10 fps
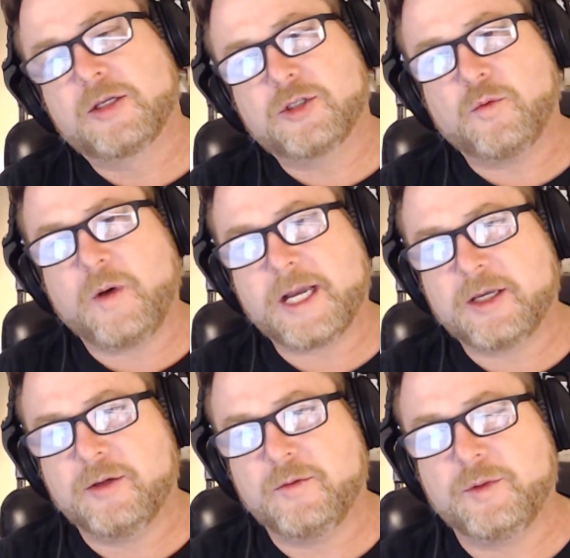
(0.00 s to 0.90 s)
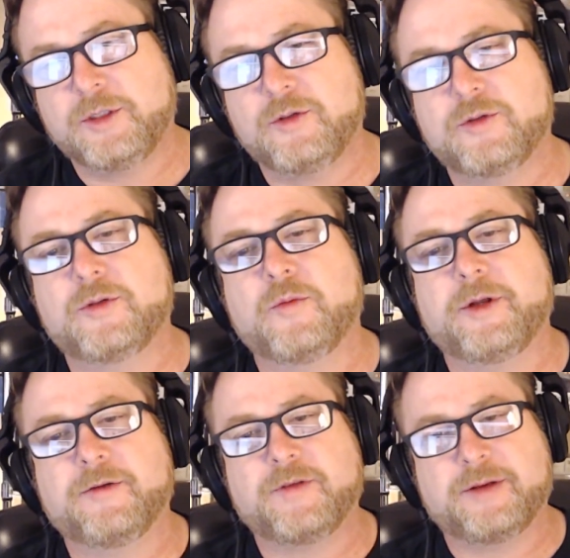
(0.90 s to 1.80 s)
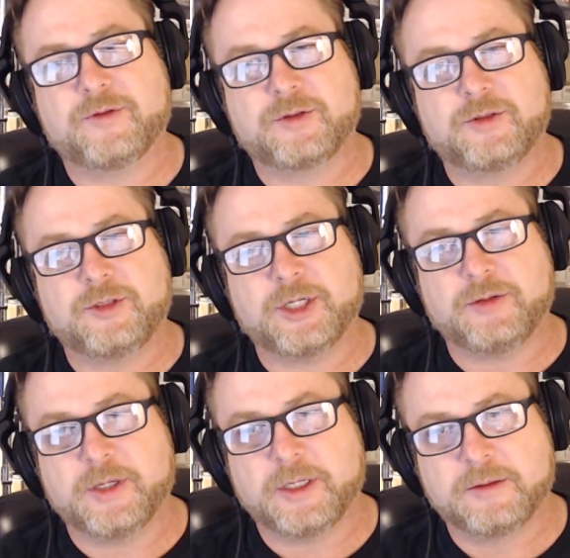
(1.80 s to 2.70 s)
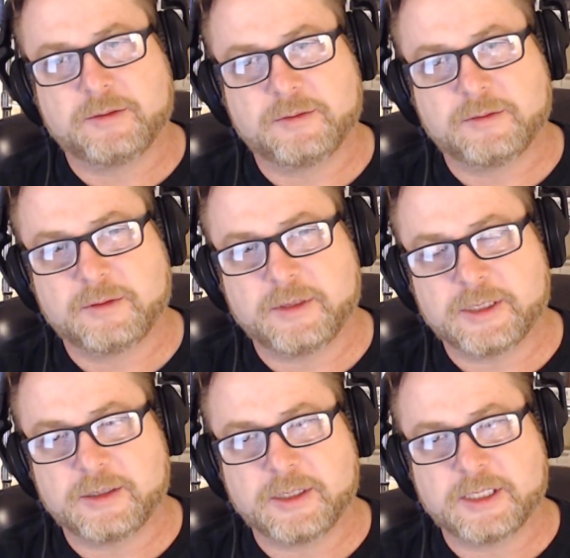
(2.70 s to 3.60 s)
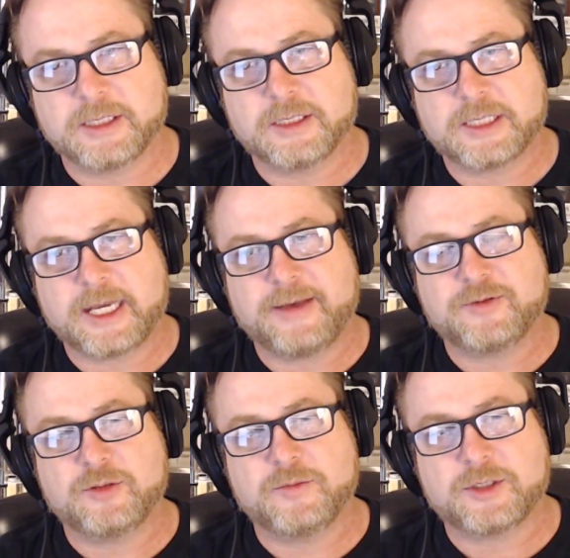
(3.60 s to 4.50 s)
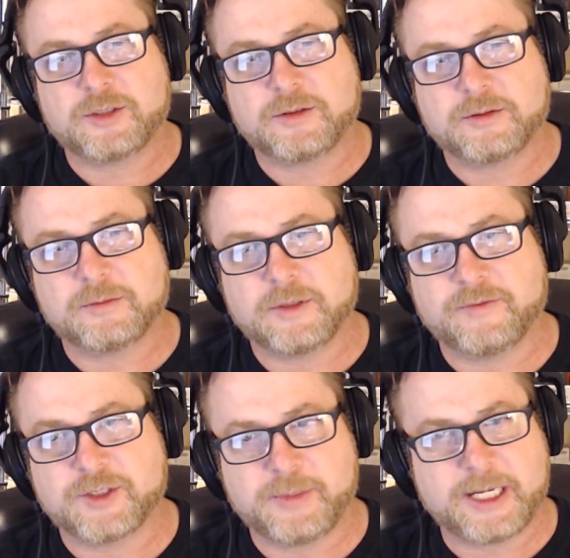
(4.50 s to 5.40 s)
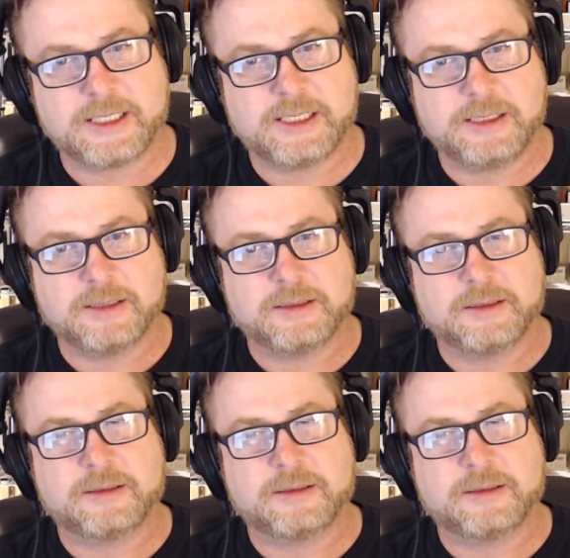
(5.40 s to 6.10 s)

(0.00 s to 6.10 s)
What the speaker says: So why couldn't we use the Wonder Flavors donut? Does it have too much of a spice in it?